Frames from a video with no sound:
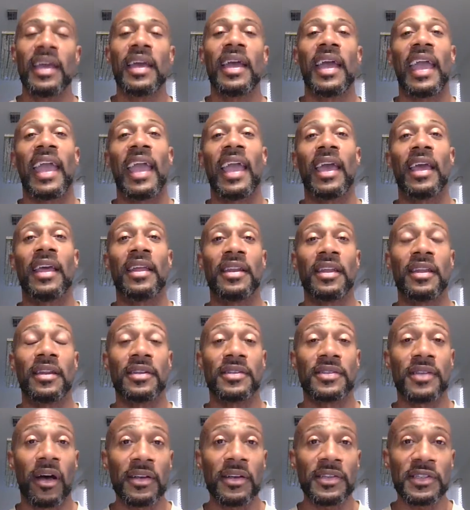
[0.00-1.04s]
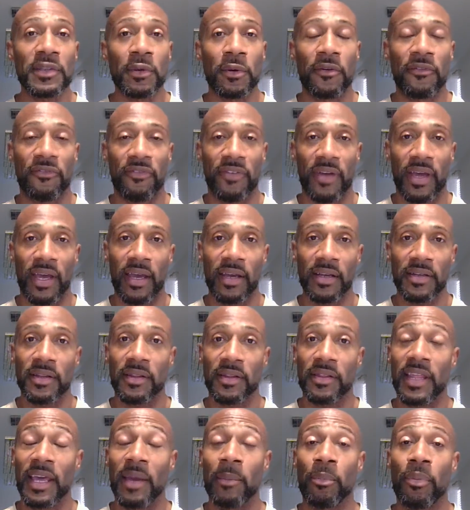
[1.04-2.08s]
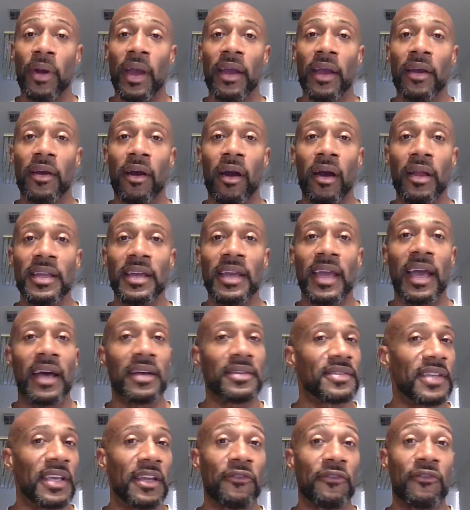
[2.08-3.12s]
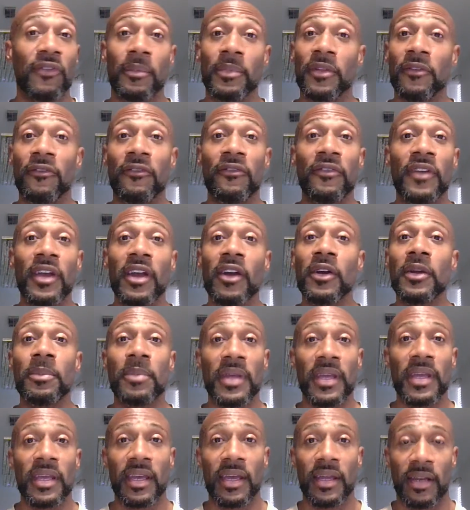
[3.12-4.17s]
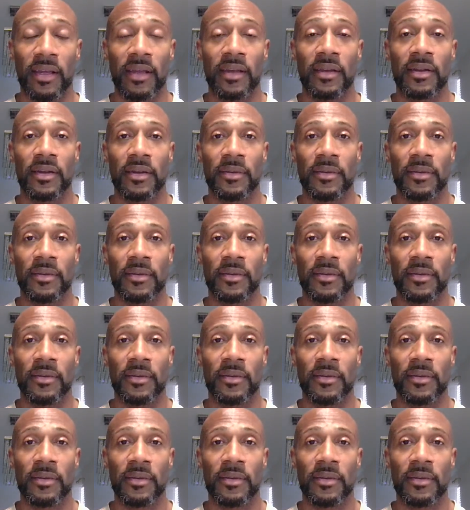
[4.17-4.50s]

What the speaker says: And it is also a fact that Brad Garlinghouse said from the very beginning,